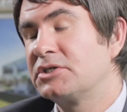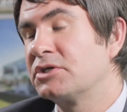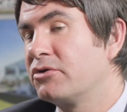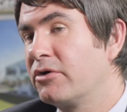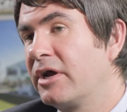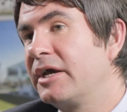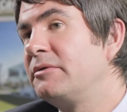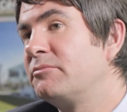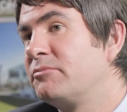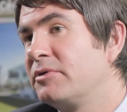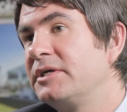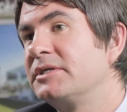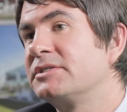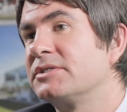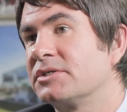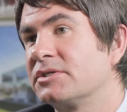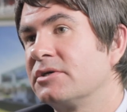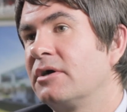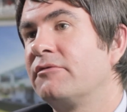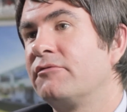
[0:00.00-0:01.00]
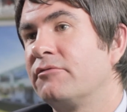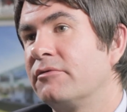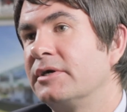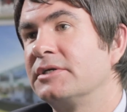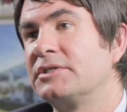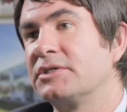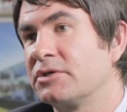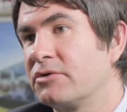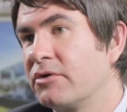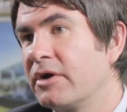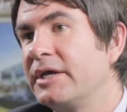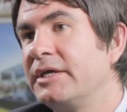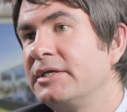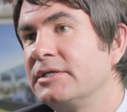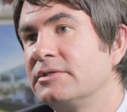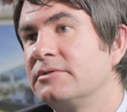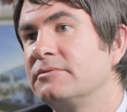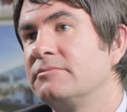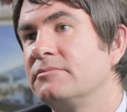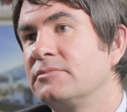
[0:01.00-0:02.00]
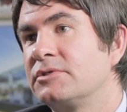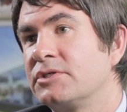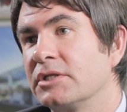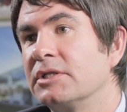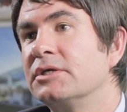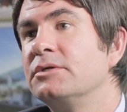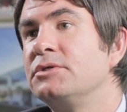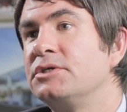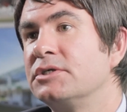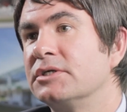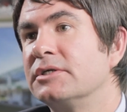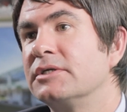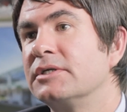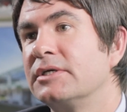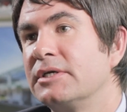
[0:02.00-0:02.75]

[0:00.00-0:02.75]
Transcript: a great piece of software, it's a great solution.